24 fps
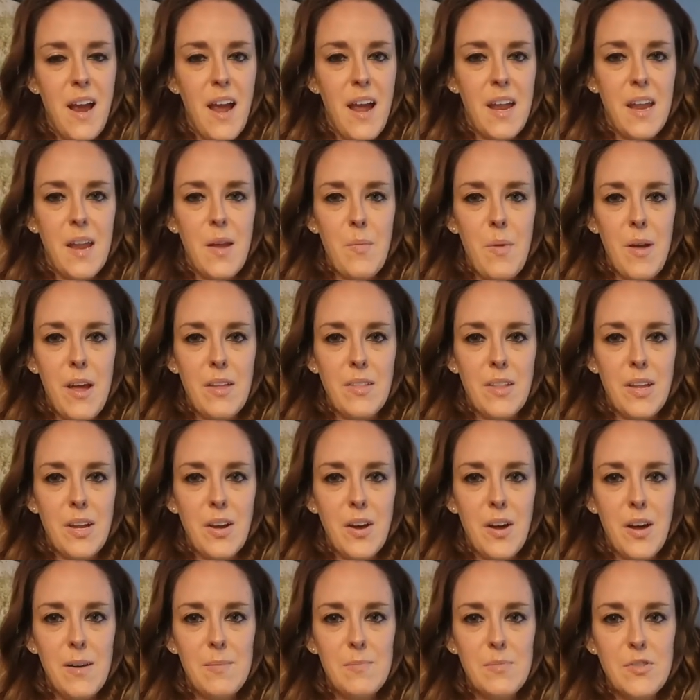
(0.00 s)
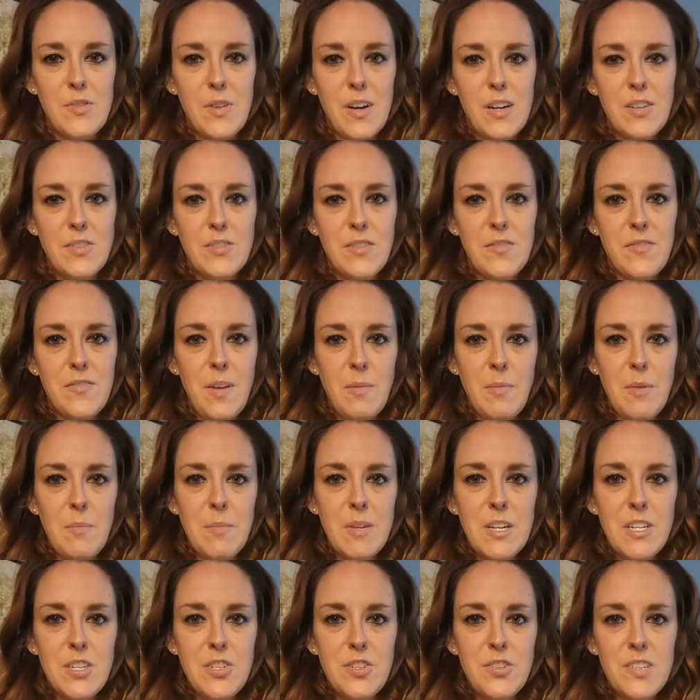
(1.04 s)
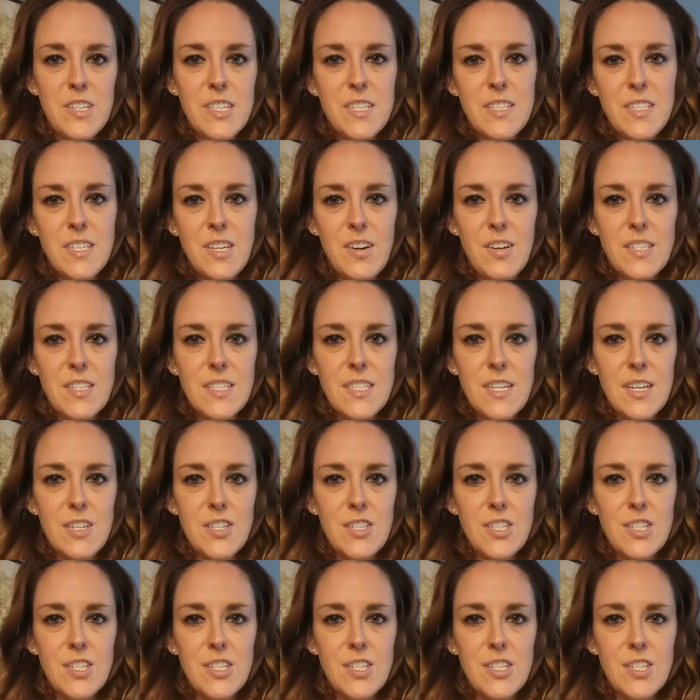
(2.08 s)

I am Allie Cobb, Director of Family Ministries here at St.